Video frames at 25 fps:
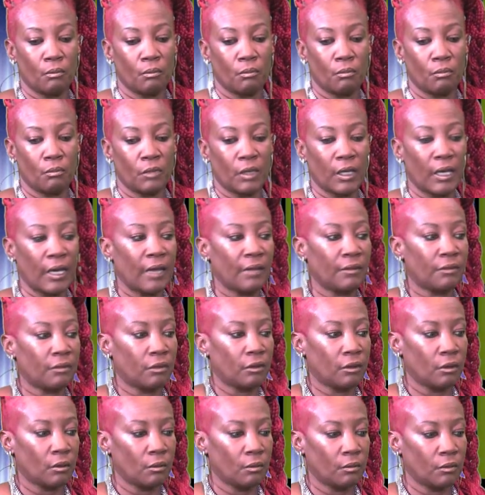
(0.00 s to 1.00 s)
that
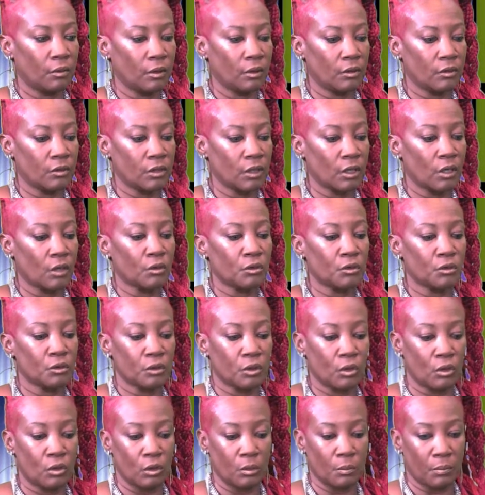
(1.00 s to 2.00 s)
the sellers
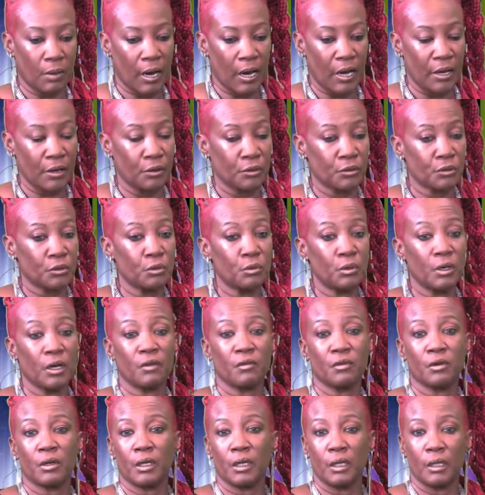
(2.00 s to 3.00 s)
or buyers,
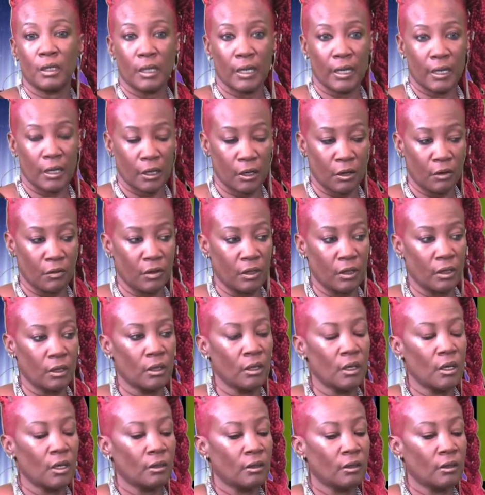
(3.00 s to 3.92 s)
whoever in that area,